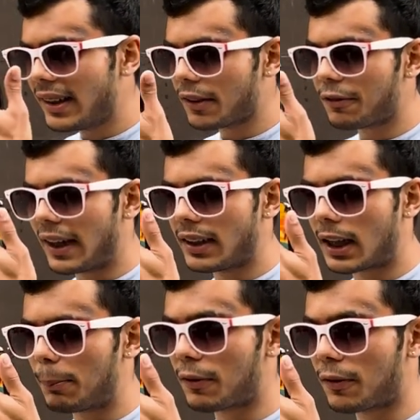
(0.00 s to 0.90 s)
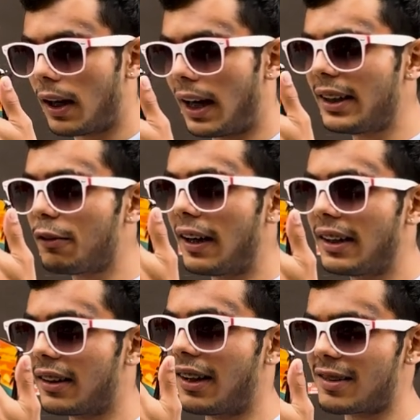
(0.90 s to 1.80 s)
He will say otherwise in the comments,
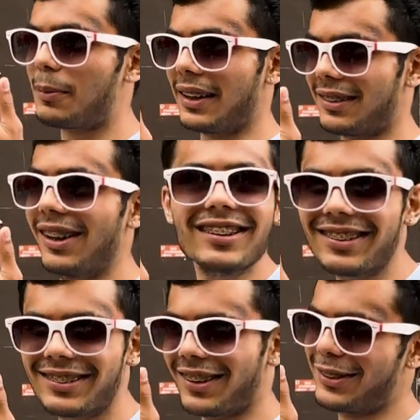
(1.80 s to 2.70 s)
but it is true.